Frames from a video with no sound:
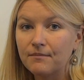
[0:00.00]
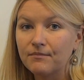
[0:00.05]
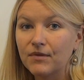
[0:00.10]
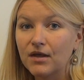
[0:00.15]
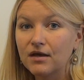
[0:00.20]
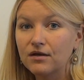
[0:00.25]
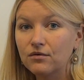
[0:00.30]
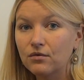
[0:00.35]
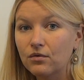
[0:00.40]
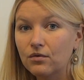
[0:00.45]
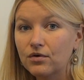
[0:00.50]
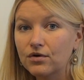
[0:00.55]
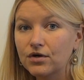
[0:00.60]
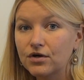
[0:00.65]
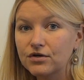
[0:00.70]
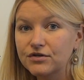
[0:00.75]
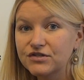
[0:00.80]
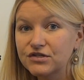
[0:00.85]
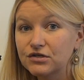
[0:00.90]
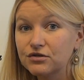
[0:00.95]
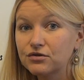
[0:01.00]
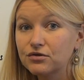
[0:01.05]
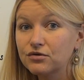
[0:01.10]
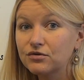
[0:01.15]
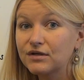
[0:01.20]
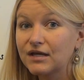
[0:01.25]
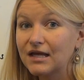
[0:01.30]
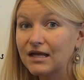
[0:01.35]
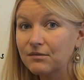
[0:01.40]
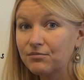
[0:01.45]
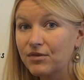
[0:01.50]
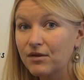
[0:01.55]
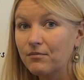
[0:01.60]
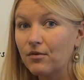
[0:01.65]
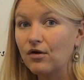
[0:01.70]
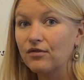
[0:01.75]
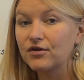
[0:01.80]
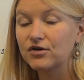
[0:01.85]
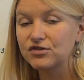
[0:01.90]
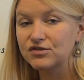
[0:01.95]
in order to keep them
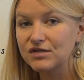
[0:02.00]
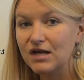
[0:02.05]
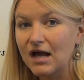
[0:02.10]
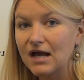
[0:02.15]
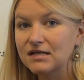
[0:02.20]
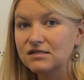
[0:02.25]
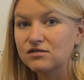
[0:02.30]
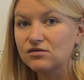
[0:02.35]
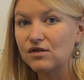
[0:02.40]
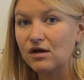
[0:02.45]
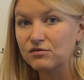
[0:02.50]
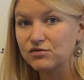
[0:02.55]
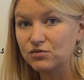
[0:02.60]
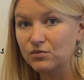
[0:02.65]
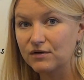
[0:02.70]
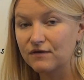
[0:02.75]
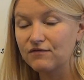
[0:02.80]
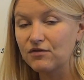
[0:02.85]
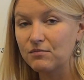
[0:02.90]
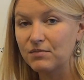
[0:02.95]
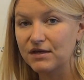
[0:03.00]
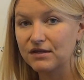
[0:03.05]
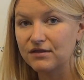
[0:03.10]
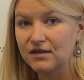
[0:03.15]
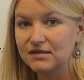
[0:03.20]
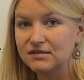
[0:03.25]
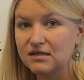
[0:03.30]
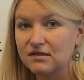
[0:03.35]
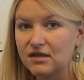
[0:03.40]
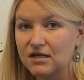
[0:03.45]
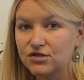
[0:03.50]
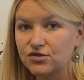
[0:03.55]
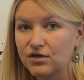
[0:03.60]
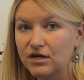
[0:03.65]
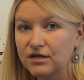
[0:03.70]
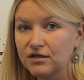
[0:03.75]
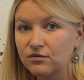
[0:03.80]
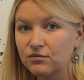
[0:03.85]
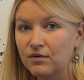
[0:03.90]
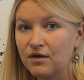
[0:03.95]
on their side. So that was one of the big things that they
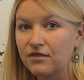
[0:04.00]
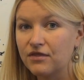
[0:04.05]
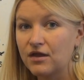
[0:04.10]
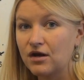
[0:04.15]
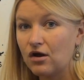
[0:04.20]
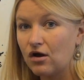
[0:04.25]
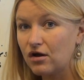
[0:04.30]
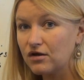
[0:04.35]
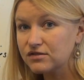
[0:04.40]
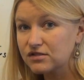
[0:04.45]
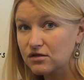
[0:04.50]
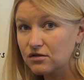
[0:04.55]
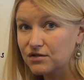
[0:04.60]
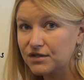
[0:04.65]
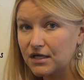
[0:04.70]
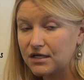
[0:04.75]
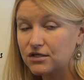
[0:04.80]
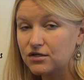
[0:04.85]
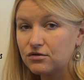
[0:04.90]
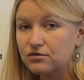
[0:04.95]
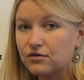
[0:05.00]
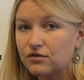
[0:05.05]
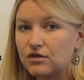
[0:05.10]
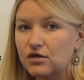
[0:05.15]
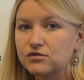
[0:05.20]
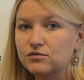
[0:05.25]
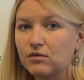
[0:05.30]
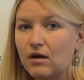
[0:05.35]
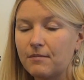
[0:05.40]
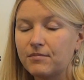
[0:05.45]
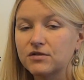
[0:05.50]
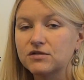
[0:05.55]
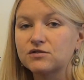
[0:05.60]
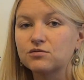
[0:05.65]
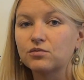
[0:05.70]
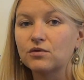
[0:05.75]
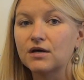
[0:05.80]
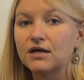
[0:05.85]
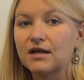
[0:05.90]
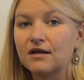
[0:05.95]
traded with. And also they knew that those weapons
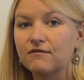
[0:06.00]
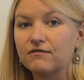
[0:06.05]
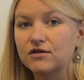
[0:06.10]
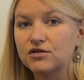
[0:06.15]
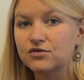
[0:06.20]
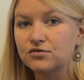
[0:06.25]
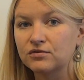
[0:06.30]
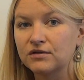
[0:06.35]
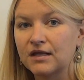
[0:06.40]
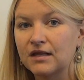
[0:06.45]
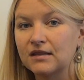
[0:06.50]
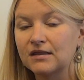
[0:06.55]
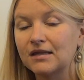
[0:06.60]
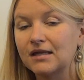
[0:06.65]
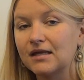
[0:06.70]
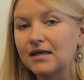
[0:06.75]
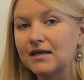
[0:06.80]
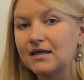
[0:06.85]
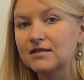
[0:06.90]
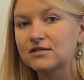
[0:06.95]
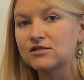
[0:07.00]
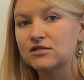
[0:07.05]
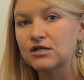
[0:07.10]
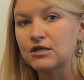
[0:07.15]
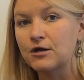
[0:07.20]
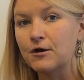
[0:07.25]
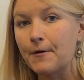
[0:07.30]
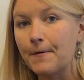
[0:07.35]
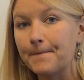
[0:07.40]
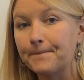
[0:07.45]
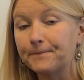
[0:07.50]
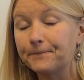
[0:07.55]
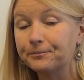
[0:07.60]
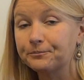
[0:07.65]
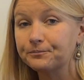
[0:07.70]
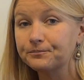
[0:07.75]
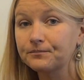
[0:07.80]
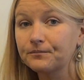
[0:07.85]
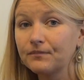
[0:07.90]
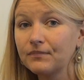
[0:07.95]
would eventually lead to
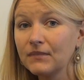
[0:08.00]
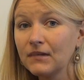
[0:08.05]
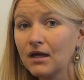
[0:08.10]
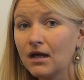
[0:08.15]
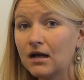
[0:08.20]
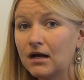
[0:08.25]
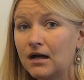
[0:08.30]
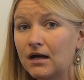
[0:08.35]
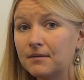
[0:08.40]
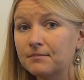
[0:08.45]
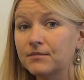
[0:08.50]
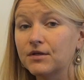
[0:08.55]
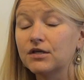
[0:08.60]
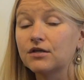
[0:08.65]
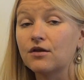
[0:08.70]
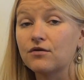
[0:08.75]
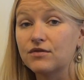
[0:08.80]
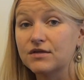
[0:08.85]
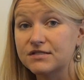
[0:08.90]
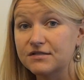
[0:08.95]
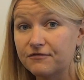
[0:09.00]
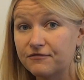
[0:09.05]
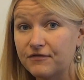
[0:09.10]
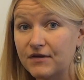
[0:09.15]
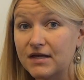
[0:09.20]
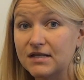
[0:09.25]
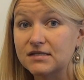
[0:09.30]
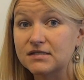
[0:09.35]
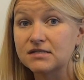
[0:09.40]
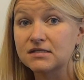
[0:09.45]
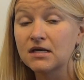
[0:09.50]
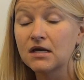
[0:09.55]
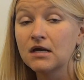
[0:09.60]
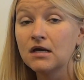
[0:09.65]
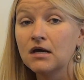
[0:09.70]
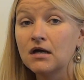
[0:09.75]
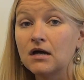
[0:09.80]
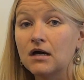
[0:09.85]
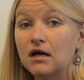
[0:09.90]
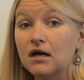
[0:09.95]
the defense,
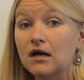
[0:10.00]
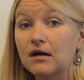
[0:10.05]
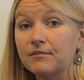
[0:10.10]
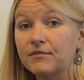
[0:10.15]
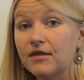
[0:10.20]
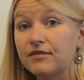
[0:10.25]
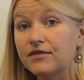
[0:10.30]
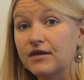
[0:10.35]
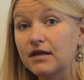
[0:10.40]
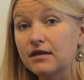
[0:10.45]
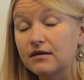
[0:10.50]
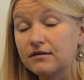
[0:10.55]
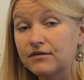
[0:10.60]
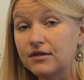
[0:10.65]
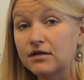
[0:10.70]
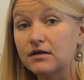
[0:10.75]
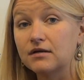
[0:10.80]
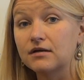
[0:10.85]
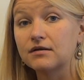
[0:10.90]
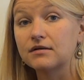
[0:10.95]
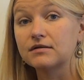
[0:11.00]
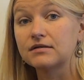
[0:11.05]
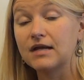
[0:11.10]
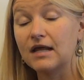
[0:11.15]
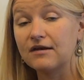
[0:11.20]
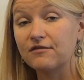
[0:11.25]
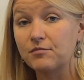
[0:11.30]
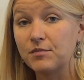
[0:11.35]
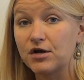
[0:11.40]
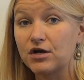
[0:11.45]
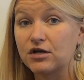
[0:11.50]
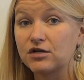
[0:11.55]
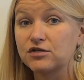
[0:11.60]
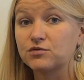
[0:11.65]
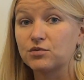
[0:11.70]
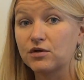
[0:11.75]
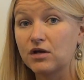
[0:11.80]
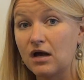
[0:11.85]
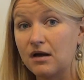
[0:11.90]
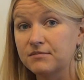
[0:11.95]
that the Native Americans
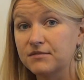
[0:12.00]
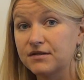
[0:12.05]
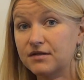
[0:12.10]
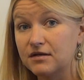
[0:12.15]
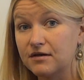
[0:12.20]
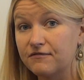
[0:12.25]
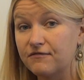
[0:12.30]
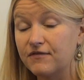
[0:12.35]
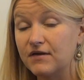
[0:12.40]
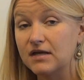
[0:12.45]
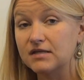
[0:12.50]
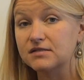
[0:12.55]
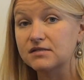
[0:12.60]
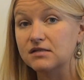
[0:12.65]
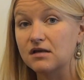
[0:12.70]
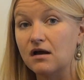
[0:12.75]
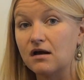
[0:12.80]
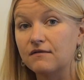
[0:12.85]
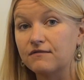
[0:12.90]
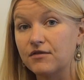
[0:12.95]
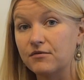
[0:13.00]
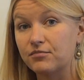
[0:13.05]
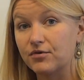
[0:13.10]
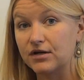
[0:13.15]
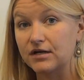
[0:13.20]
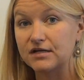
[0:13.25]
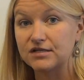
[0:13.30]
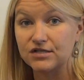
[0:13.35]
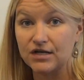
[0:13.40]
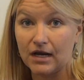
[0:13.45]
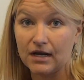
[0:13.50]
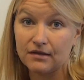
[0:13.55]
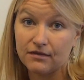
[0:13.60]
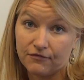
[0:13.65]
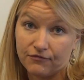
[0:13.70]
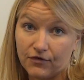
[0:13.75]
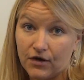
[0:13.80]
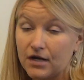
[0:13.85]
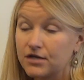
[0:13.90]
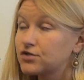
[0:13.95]
would come to the defense of the British and
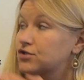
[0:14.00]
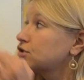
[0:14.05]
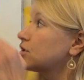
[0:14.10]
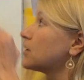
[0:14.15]
the French.